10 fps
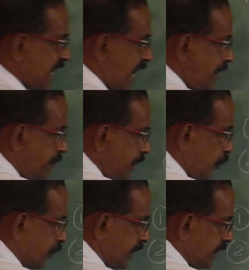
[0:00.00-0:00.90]
can be
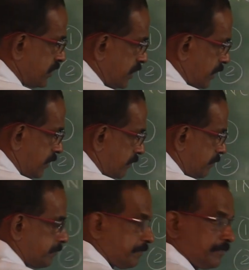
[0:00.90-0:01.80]
located
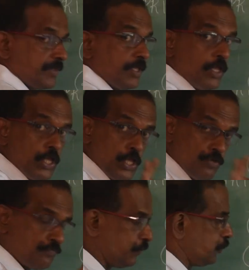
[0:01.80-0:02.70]

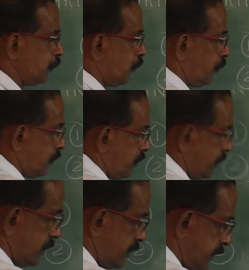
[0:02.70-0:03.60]
if you know
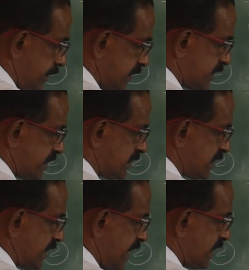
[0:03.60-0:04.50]
distance
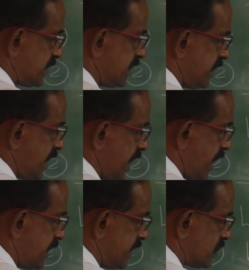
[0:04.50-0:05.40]
AC
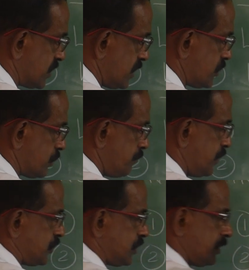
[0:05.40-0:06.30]
and distance
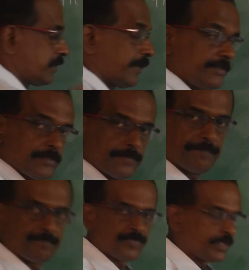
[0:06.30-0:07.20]
BC, right.
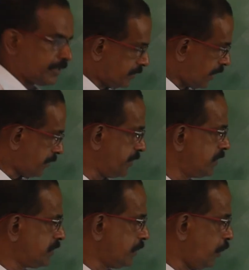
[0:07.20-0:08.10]
That
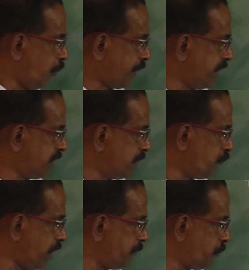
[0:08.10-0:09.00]
means locating
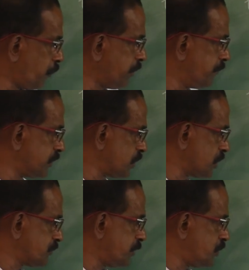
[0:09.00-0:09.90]
one point with
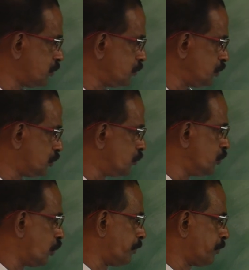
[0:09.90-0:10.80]
respect to two
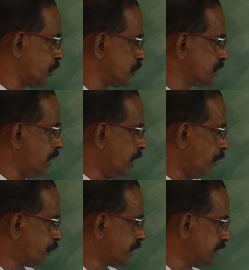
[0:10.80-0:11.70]
known points,
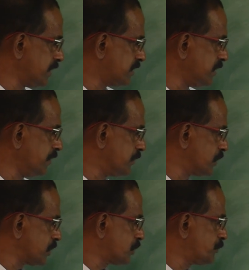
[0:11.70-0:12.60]
locating C with
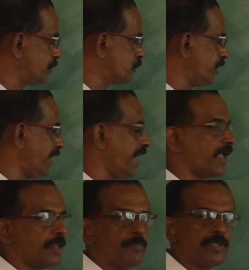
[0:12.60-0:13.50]
respect to A
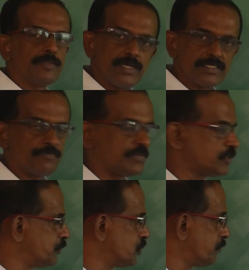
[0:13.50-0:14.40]
and B, that is the first
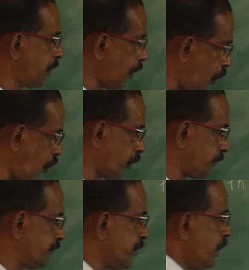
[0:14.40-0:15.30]
principle. Or
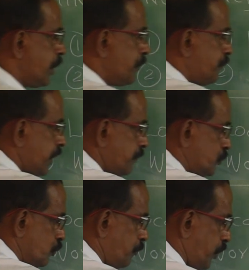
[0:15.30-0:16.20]
if you have
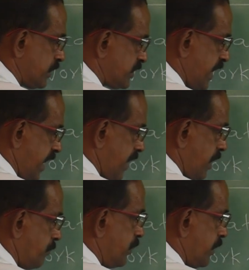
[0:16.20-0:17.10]
2 points A
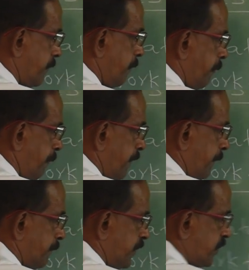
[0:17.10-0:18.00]
and B,
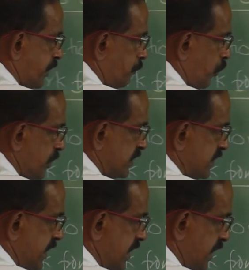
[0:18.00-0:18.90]
the third point
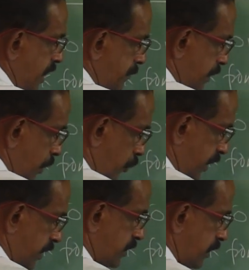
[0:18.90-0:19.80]
C can be
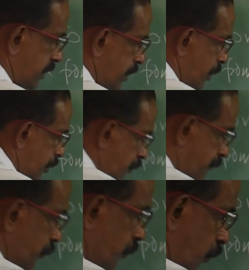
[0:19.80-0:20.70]
located if
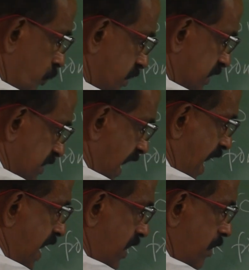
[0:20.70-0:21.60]
you know this
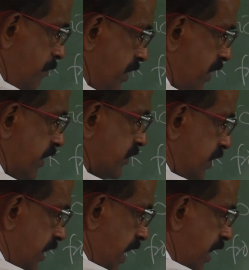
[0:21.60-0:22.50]
angle
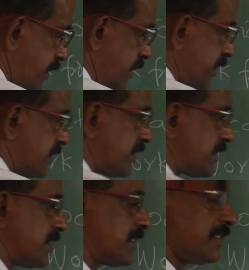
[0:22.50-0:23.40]
BAC and the distance
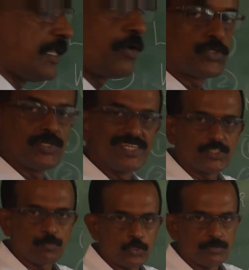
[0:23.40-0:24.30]
AC, then also it is
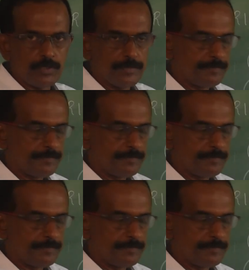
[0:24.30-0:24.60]
possible.